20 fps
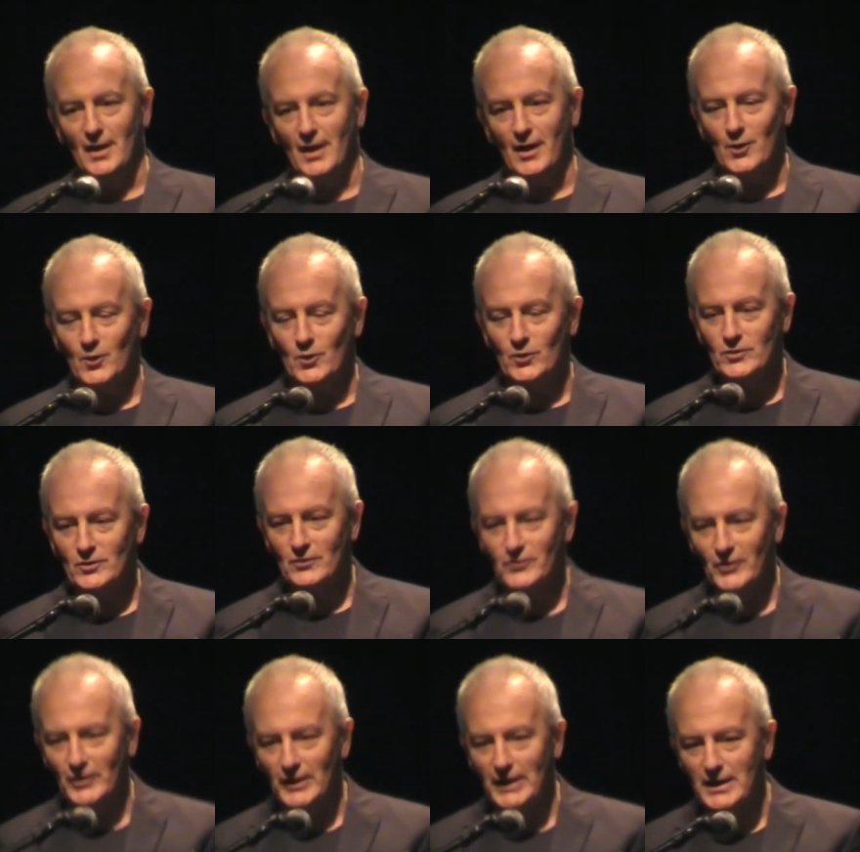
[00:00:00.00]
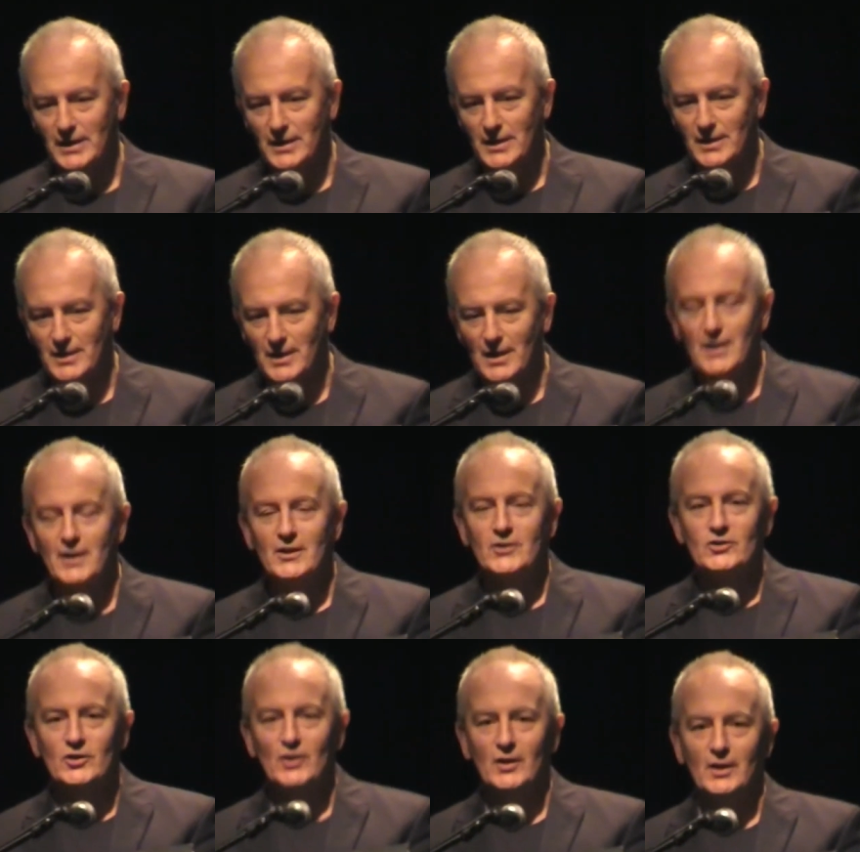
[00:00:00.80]
Oh, we don't forget
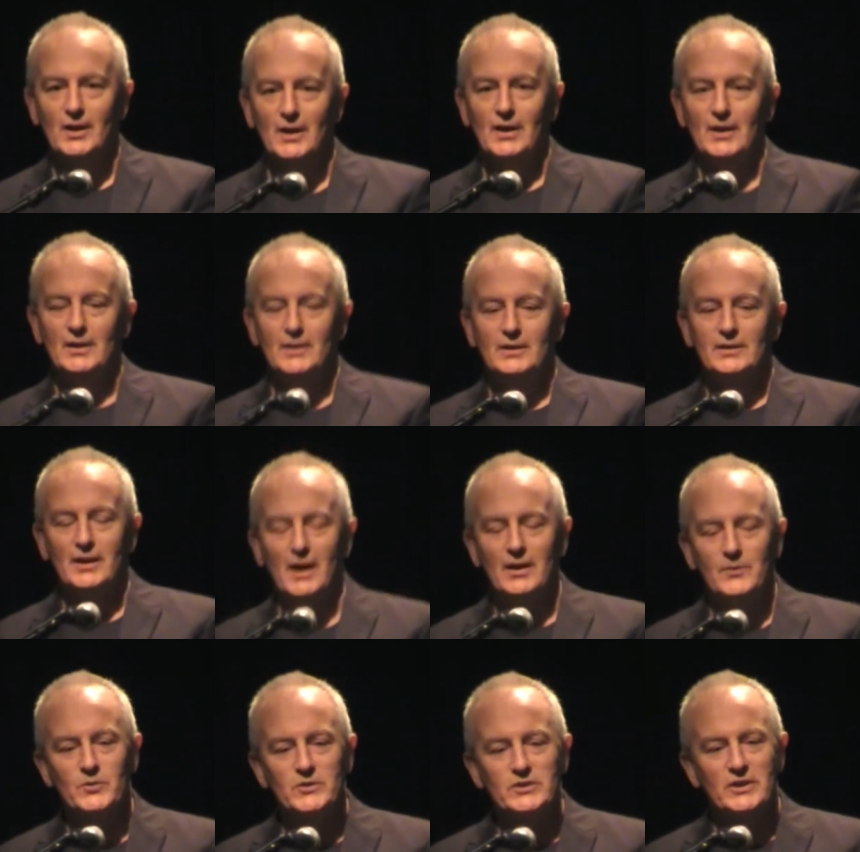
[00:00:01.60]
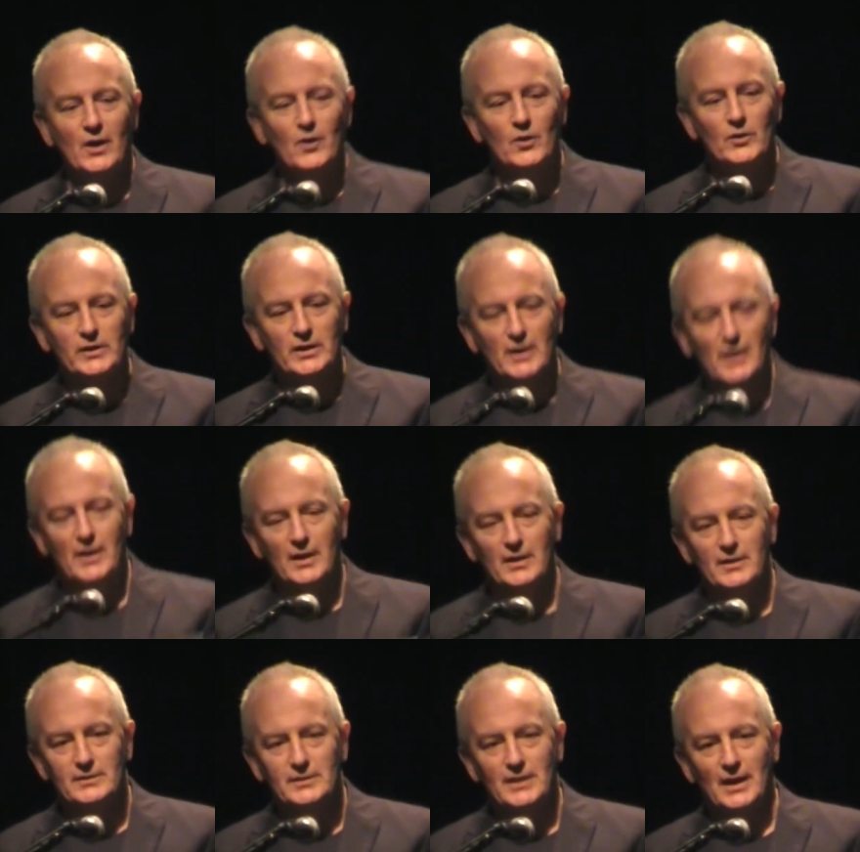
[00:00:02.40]
it. So that
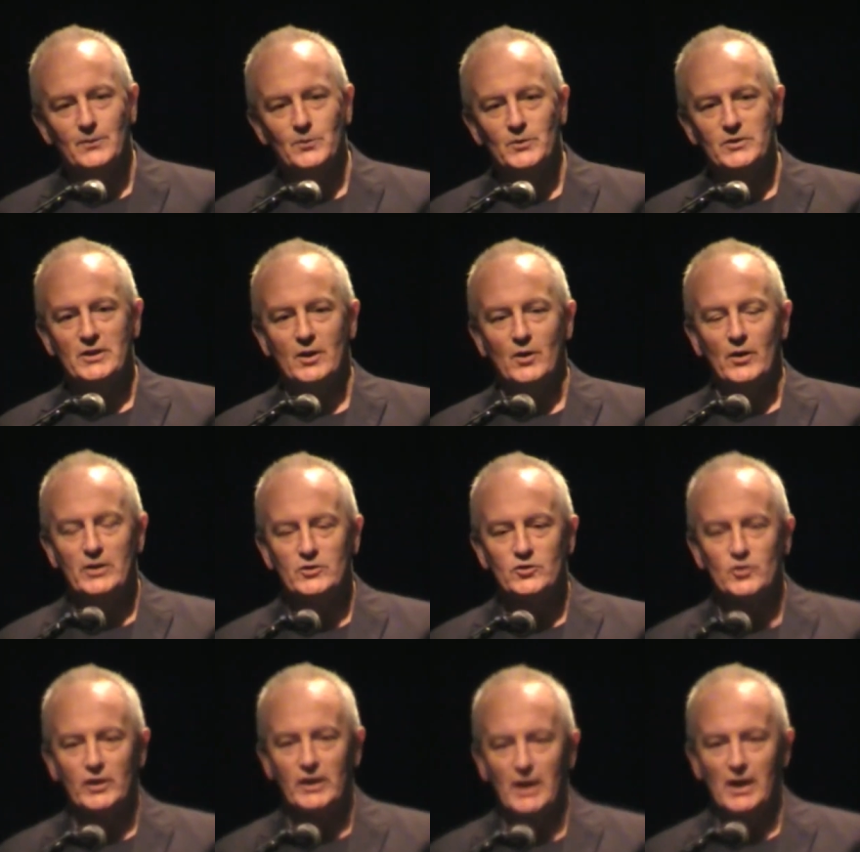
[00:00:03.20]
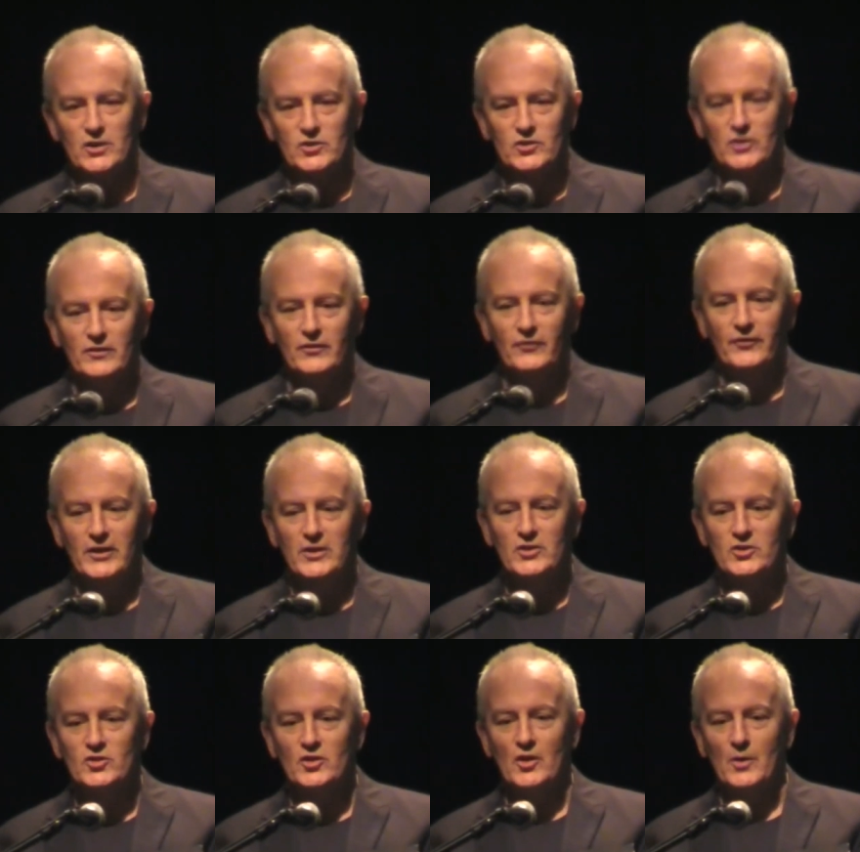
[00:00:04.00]
was our education.
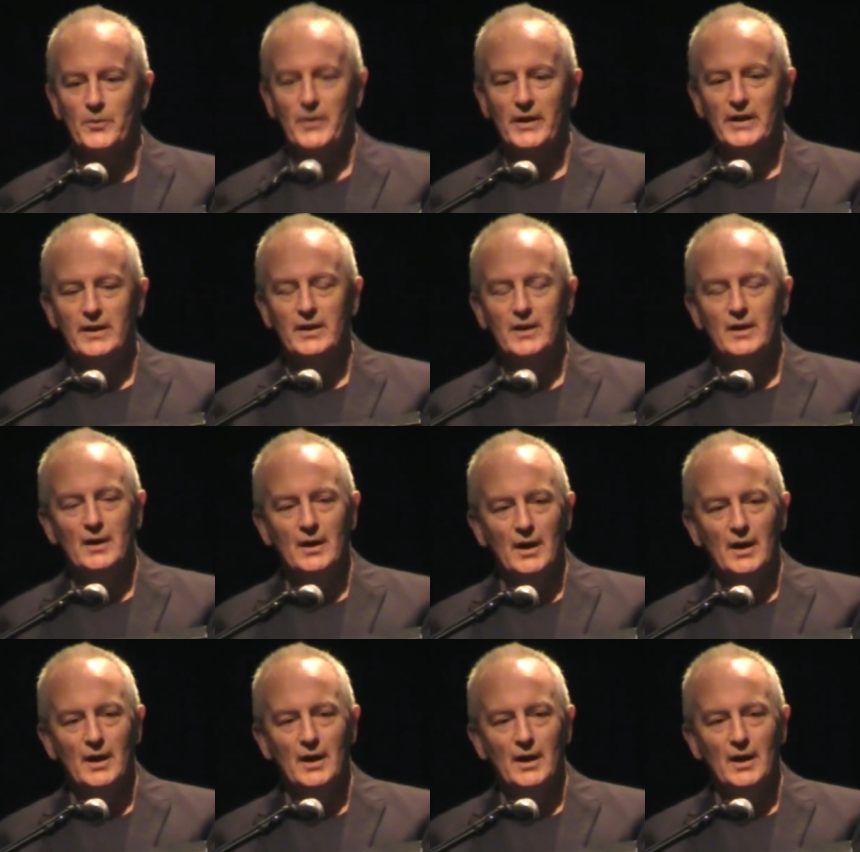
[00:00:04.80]
Finished up in